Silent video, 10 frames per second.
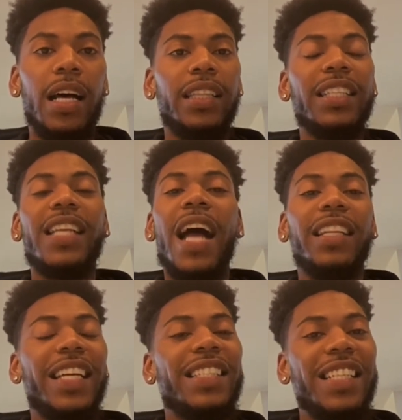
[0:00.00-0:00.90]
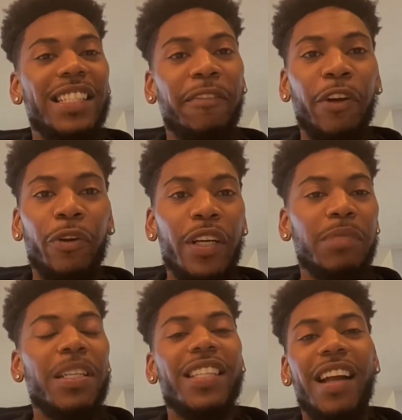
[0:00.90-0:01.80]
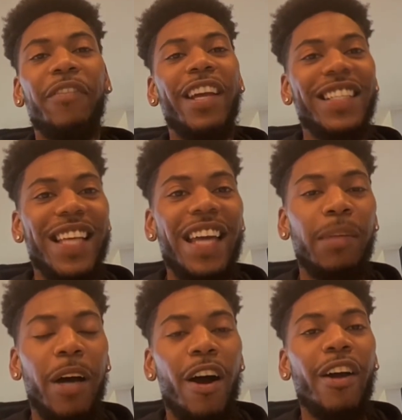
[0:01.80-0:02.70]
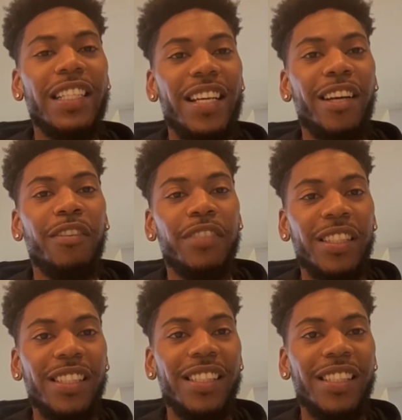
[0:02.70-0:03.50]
this holiday season for Christmas, and I'm very excited about Ari's Elves.